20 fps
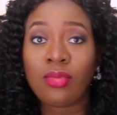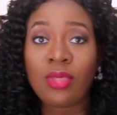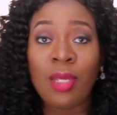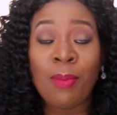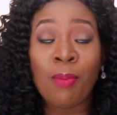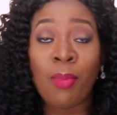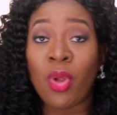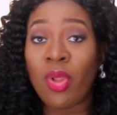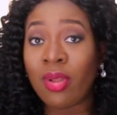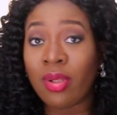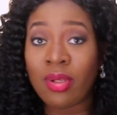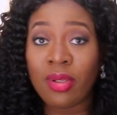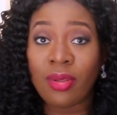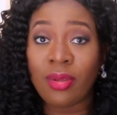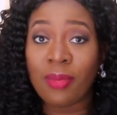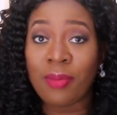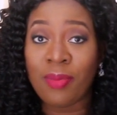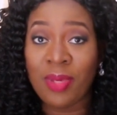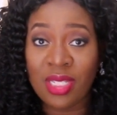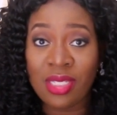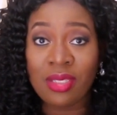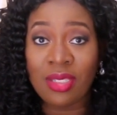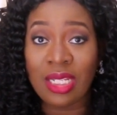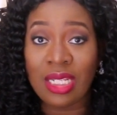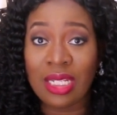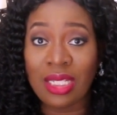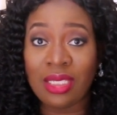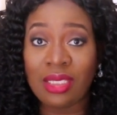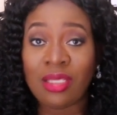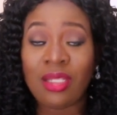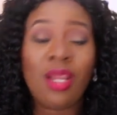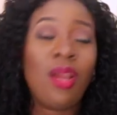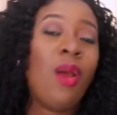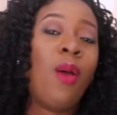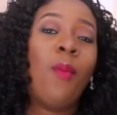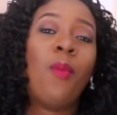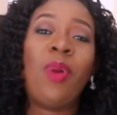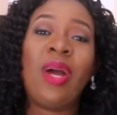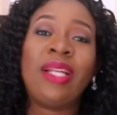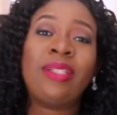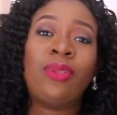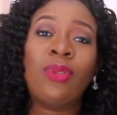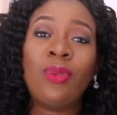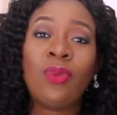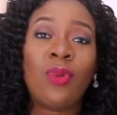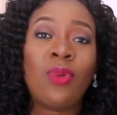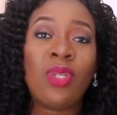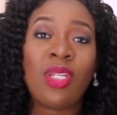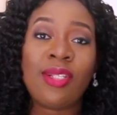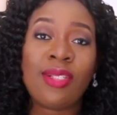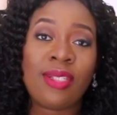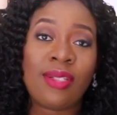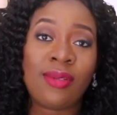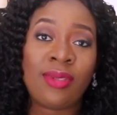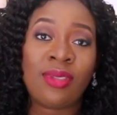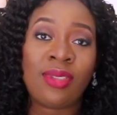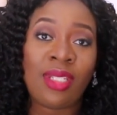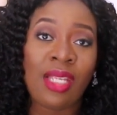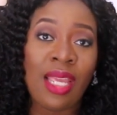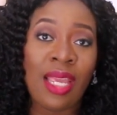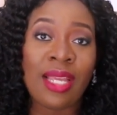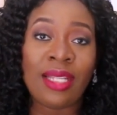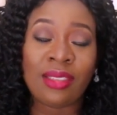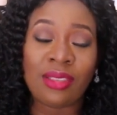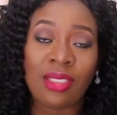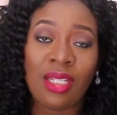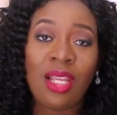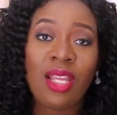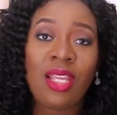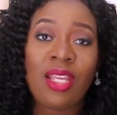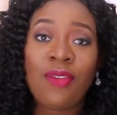in bulk, basically, but I don't cook it till the end.